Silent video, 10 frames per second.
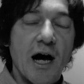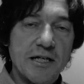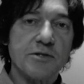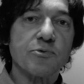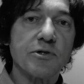I
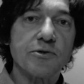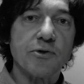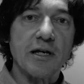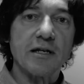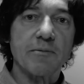just want to
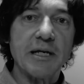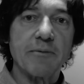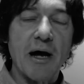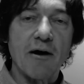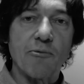talk a little bit
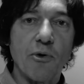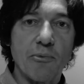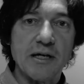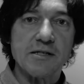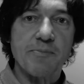about what
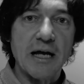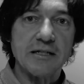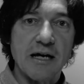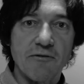we expect